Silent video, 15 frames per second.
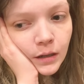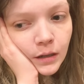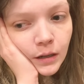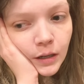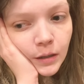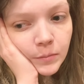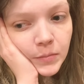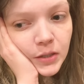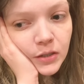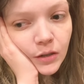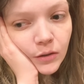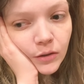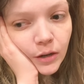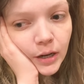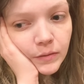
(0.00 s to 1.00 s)
I'm
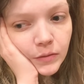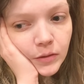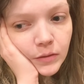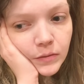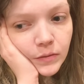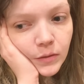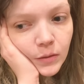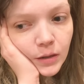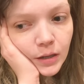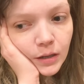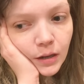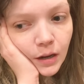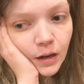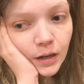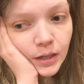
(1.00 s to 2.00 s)
so grateful for
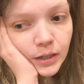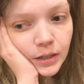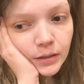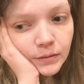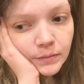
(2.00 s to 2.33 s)
God,